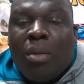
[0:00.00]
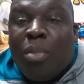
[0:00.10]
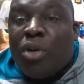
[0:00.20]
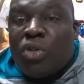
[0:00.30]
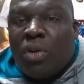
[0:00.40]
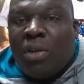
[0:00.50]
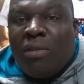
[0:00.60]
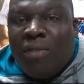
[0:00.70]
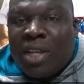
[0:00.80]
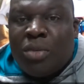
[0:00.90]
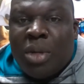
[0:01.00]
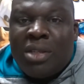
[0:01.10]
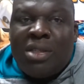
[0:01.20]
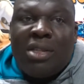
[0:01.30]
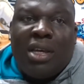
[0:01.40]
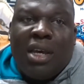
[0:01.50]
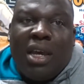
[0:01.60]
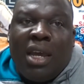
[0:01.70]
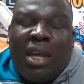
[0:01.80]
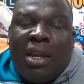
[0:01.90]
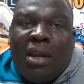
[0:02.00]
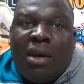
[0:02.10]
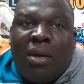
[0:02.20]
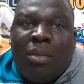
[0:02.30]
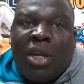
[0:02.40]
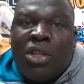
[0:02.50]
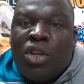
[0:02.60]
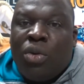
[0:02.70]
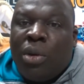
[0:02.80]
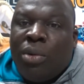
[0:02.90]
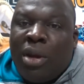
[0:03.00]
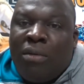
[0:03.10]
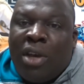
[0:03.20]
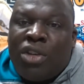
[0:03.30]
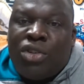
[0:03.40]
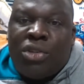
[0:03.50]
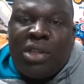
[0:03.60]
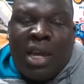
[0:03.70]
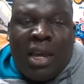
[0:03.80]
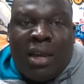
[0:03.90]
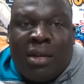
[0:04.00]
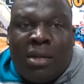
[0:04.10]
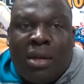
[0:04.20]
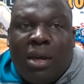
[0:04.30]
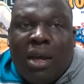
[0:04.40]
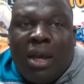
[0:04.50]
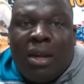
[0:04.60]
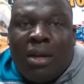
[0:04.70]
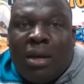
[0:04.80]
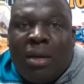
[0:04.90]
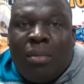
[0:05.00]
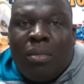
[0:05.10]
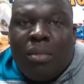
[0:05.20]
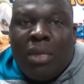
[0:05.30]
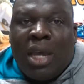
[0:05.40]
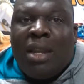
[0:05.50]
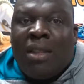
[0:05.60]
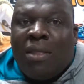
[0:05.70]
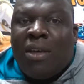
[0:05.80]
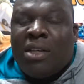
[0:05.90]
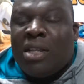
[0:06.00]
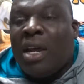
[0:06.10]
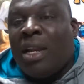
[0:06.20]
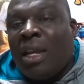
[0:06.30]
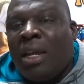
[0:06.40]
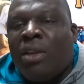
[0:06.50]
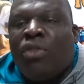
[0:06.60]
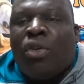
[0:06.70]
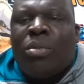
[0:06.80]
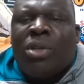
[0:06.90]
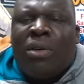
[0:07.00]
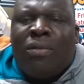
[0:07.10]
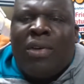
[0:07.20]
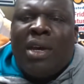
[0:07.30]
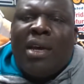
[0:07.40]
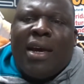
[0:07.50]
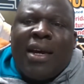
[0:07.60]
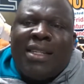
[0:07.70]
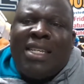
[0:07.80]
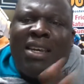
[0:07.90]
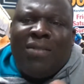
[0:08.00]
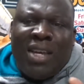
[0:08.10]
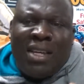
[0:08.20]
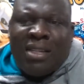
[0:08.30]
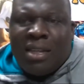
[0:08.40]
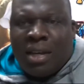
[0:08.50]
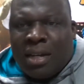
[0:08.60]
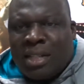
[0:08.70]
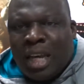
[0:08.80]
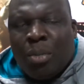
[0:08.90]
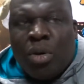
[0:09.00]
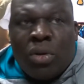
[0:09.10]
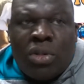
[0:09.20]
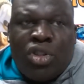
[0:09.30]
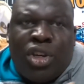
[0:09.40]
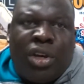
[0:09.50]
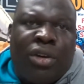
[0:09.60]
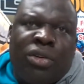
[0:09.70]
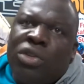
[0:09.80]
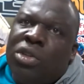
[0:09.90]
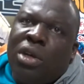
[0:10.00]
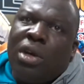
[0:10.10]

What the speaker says: personal investments in continuing renovations and getting the things that I need in terms of TVs, tables, chairs,